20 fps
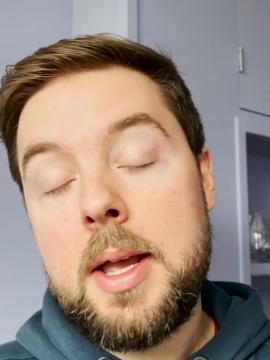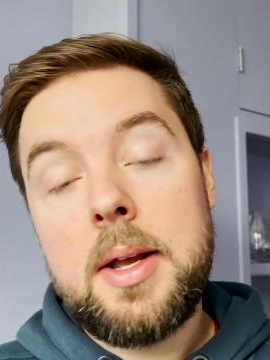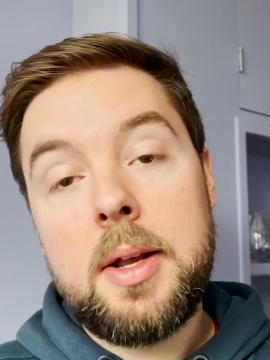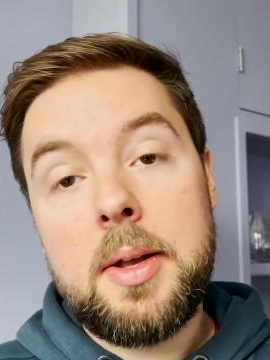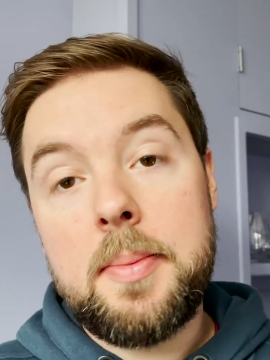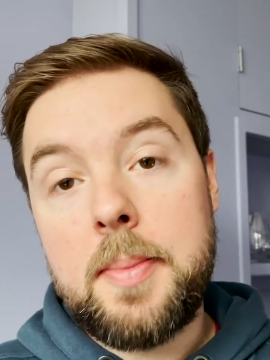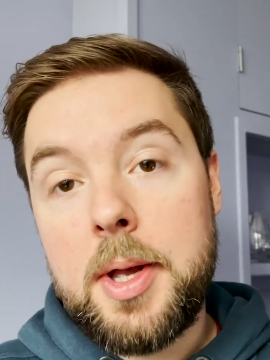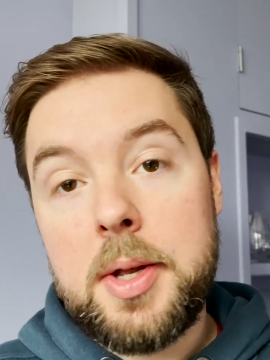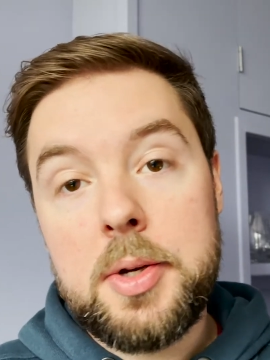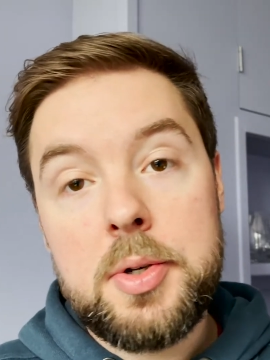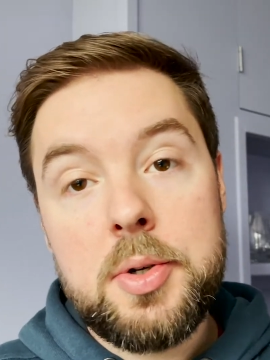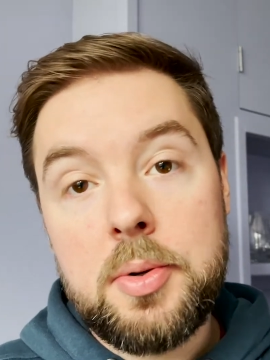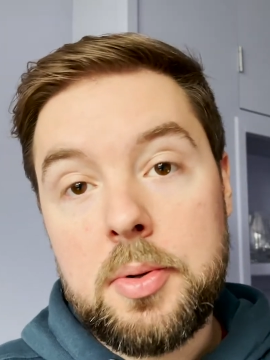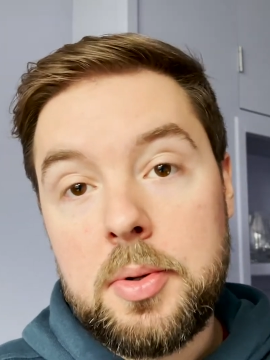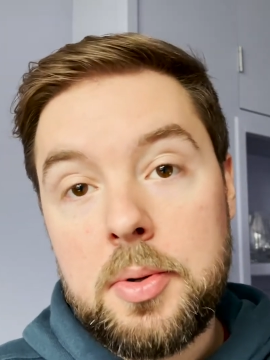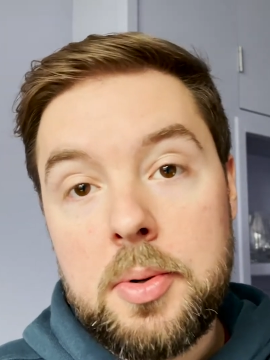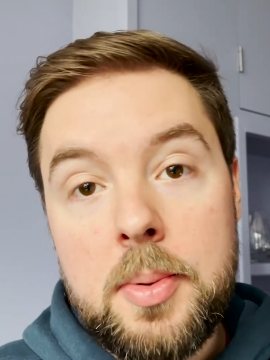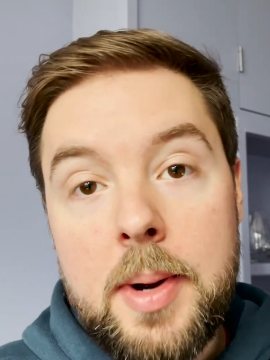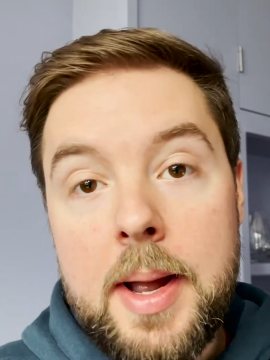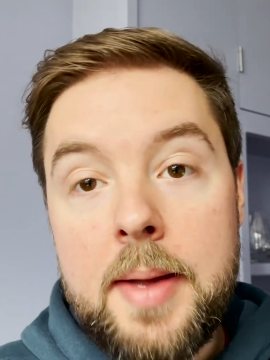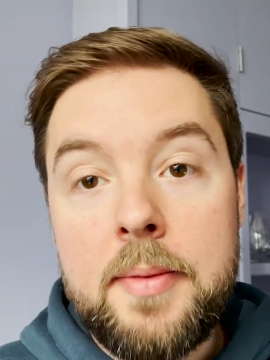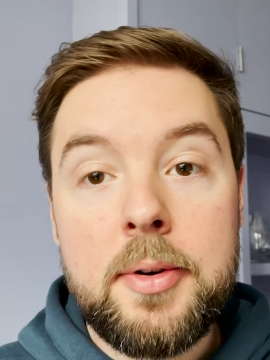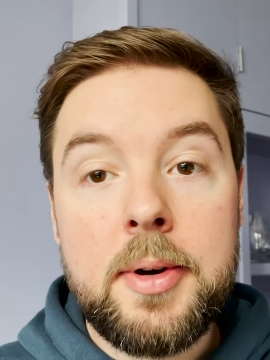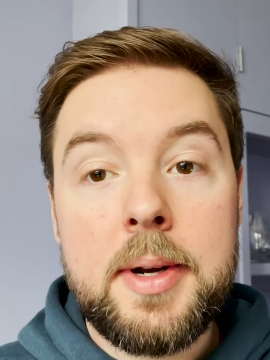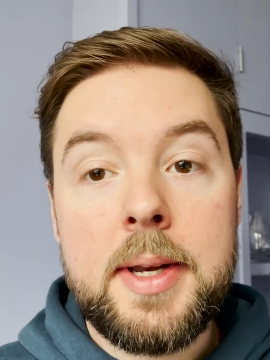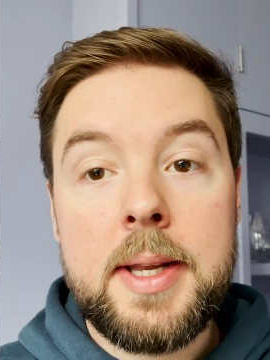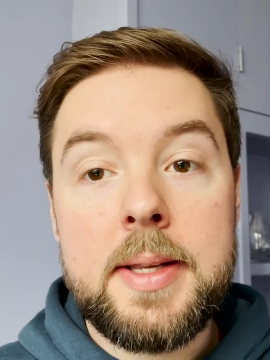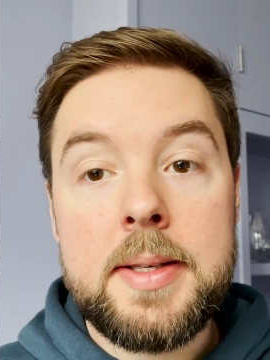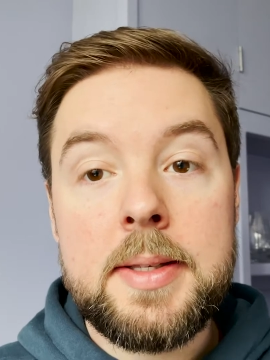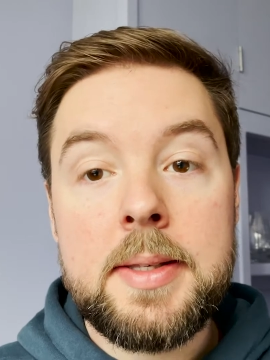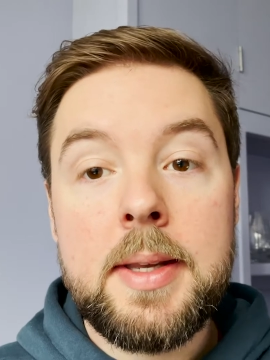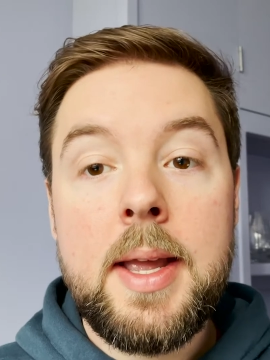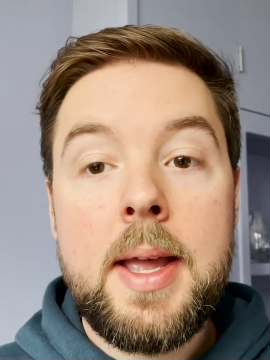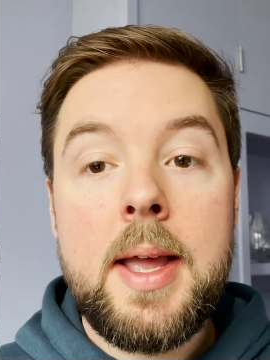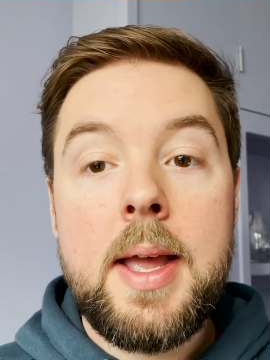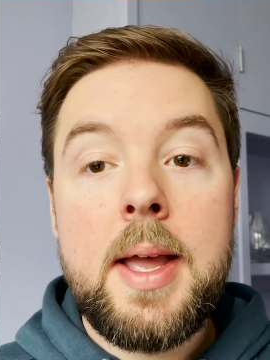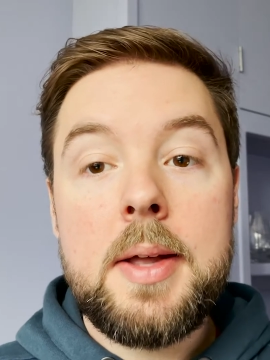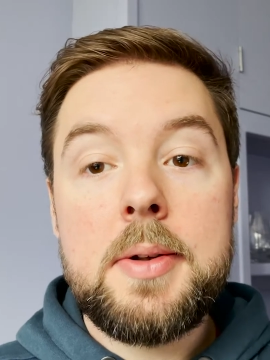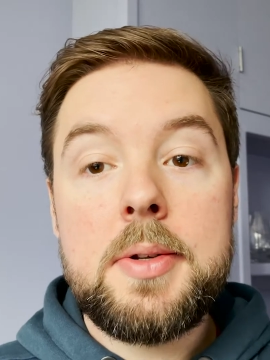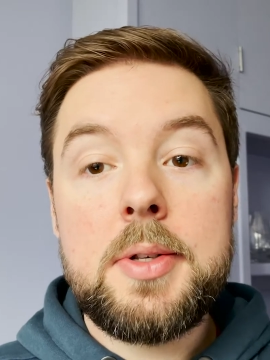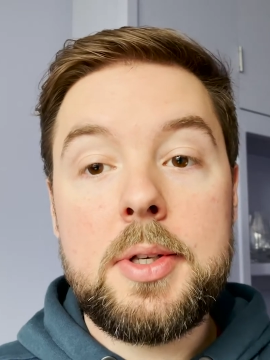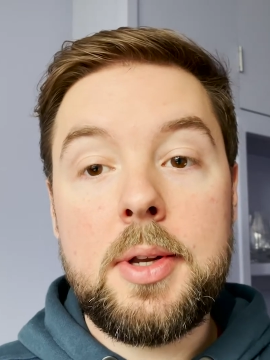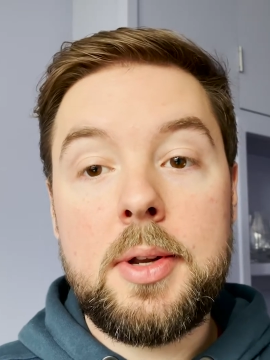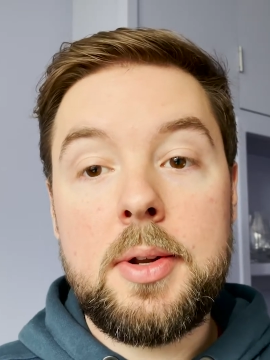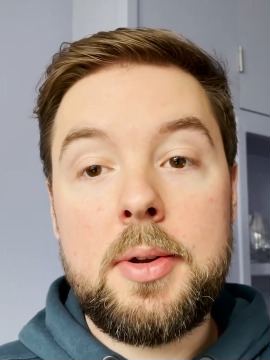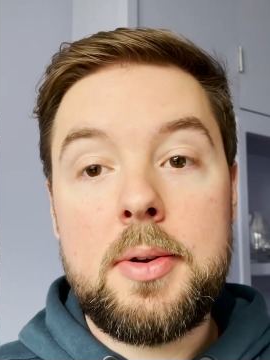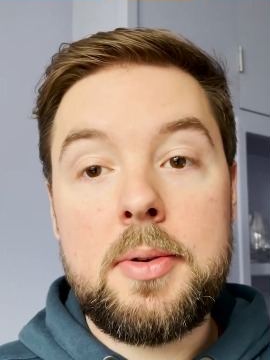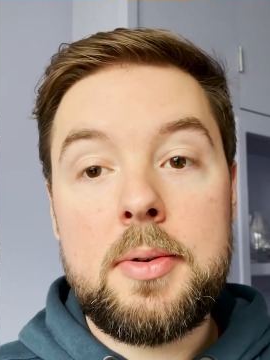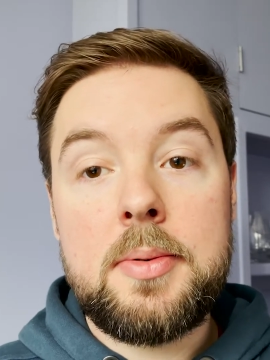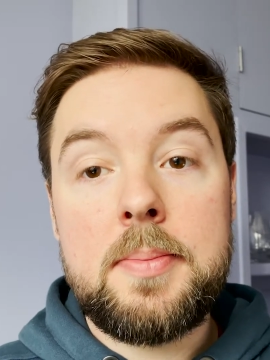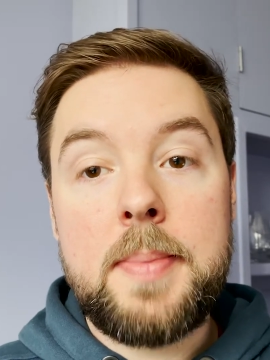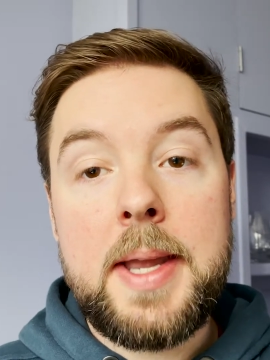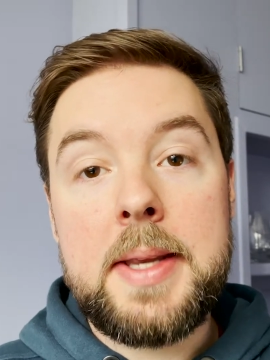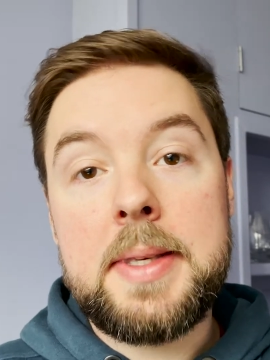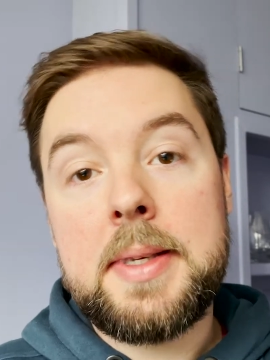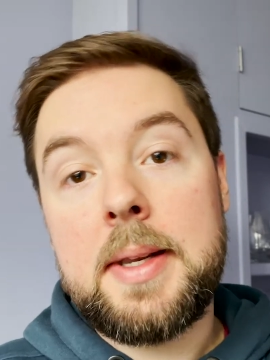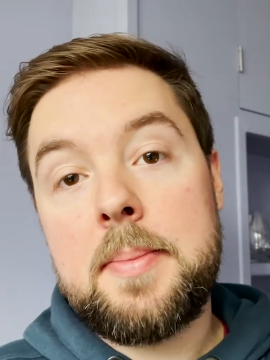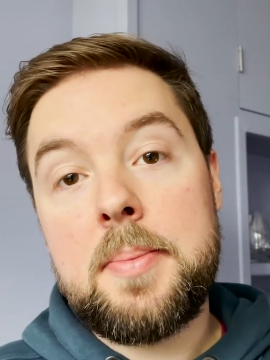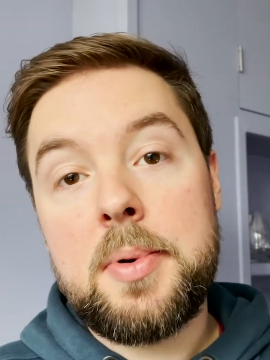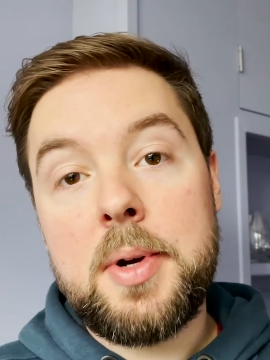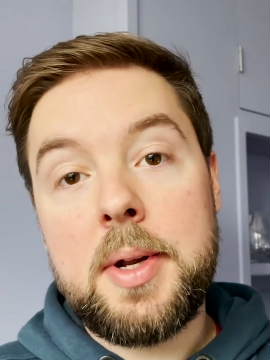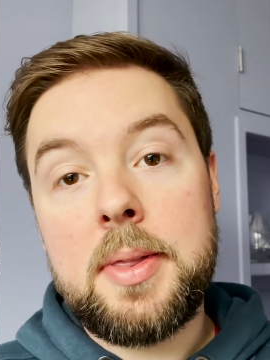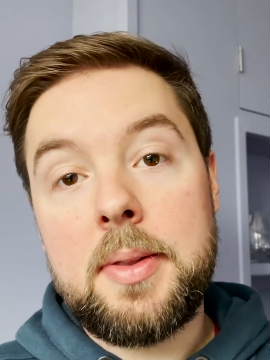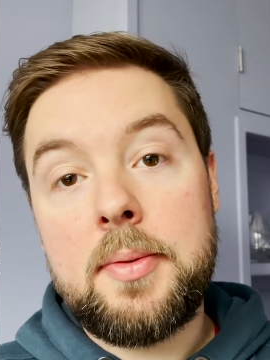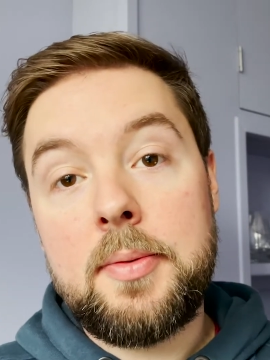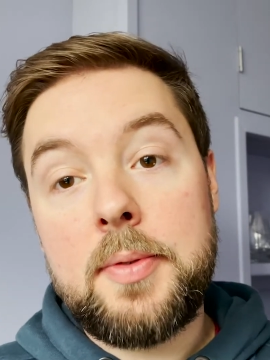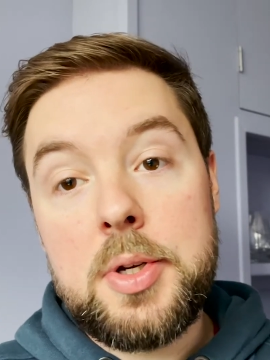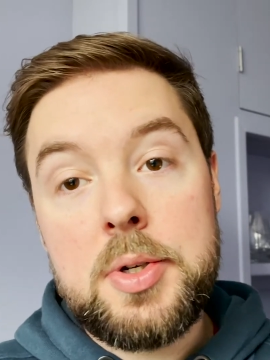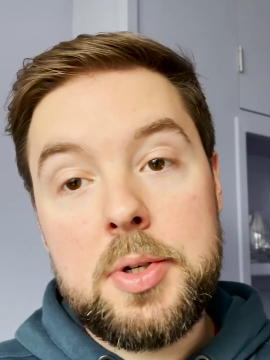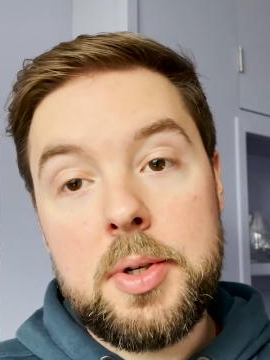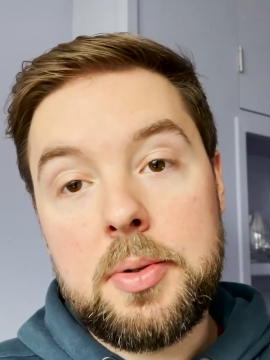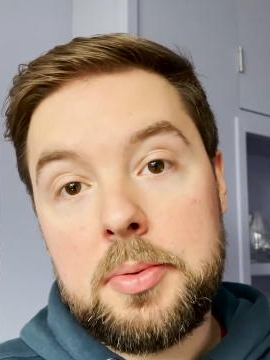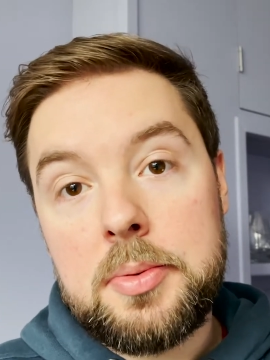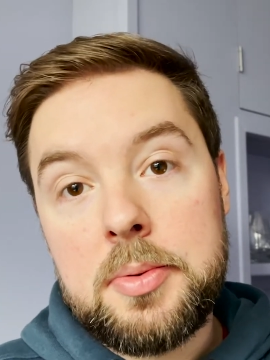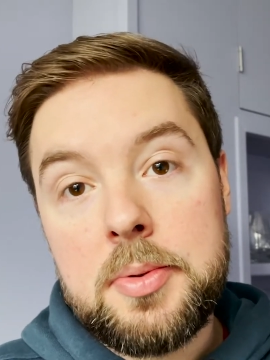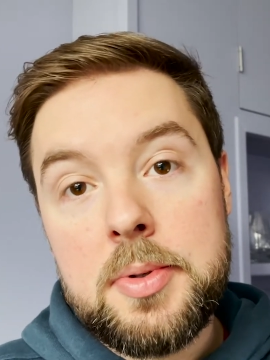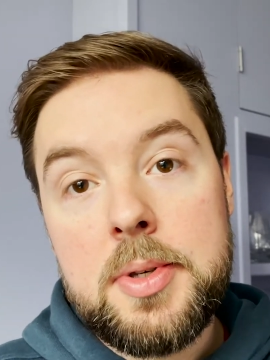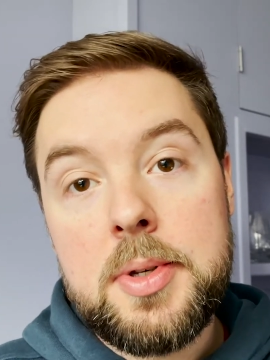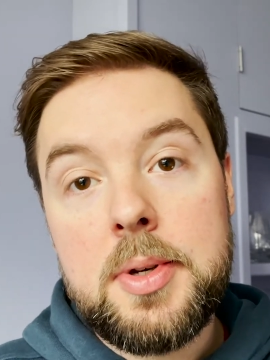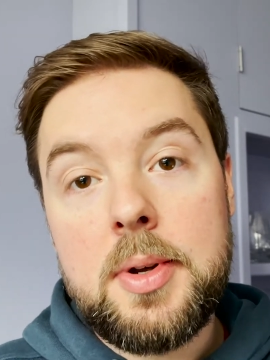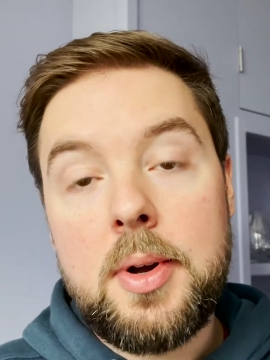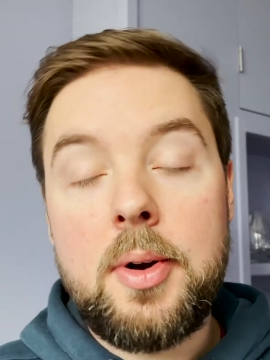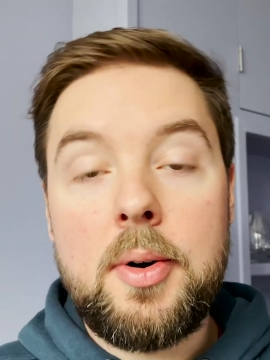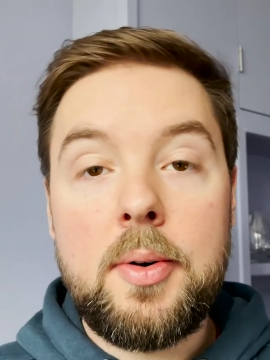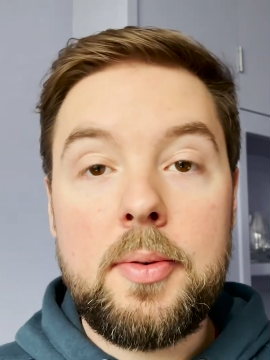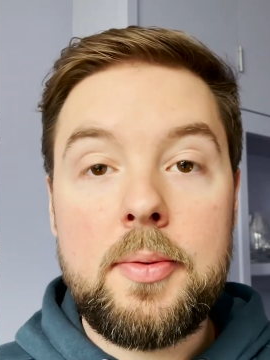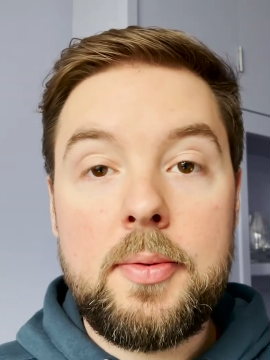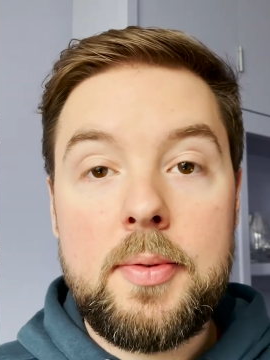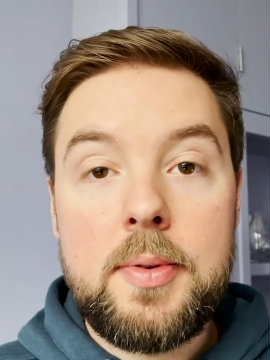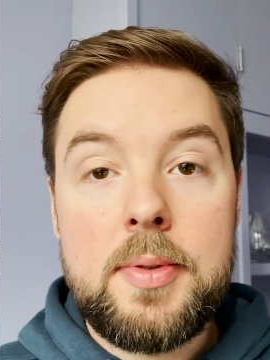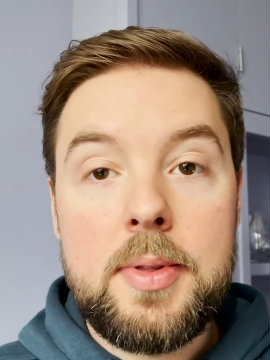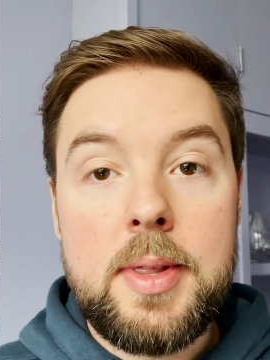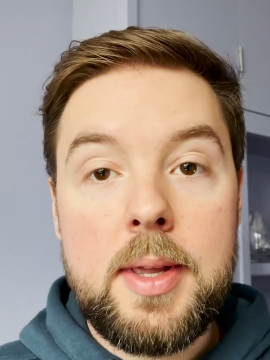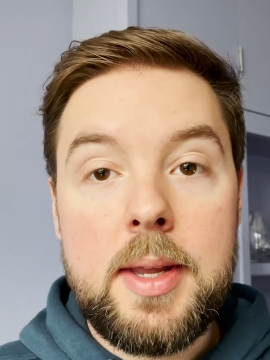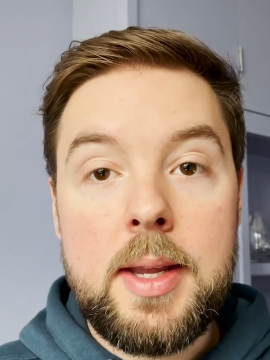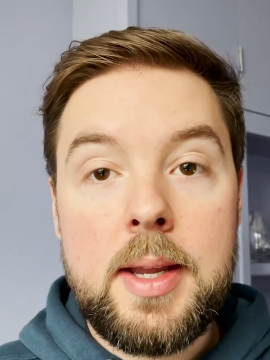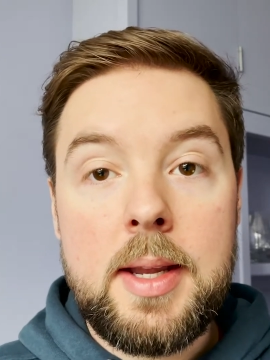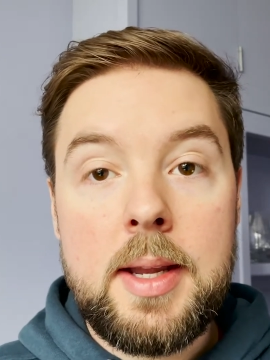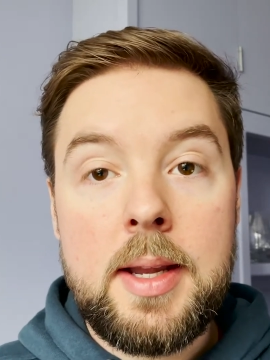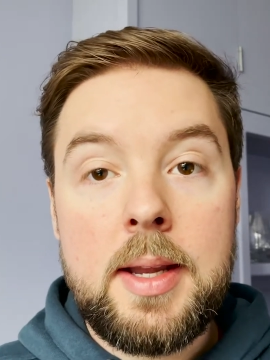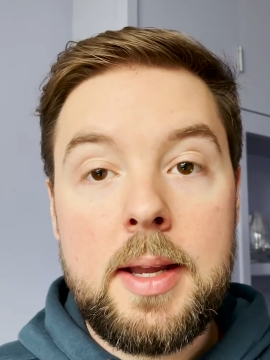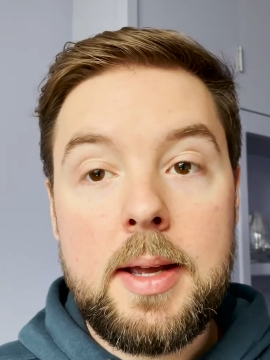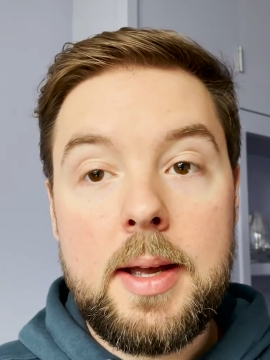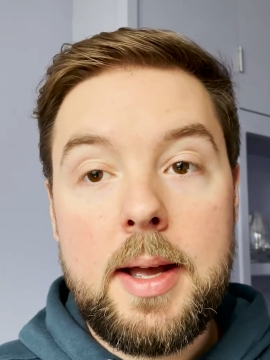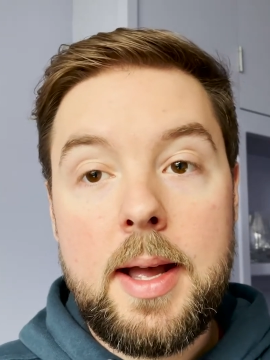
commercial or whatever it is to basically bring the visuals of the